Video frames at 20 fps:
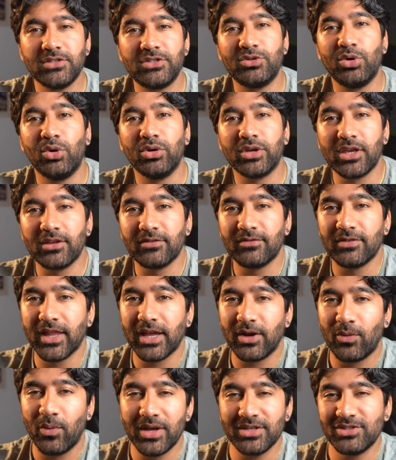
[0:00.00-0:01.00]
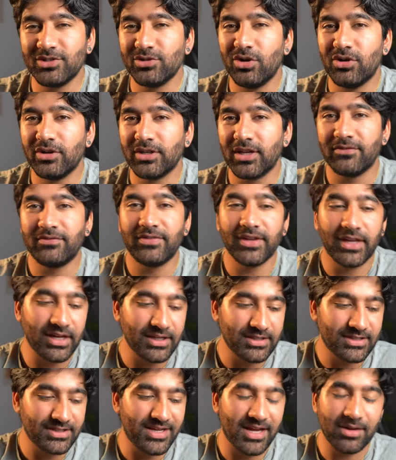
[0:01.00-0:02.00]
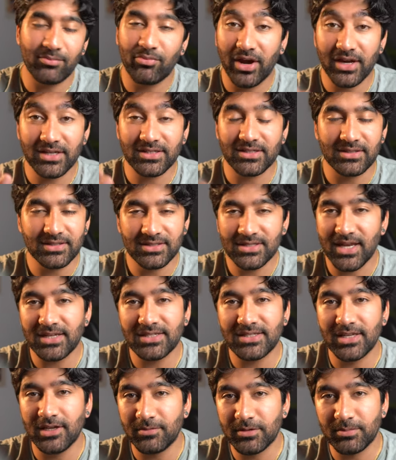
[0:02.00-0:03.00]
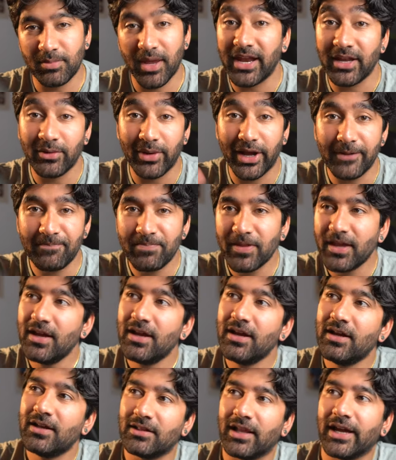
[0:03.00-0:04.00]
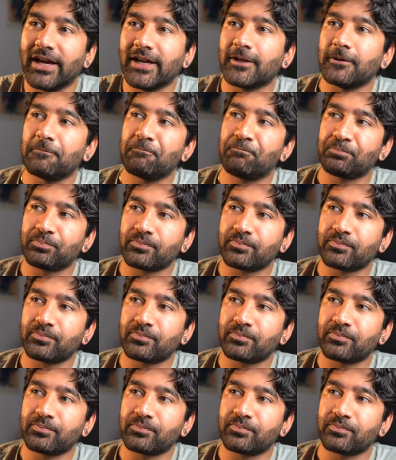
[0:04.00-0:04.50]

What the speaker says: talking for like way too long and forgetting to take breaks and take sips. But anyway, like,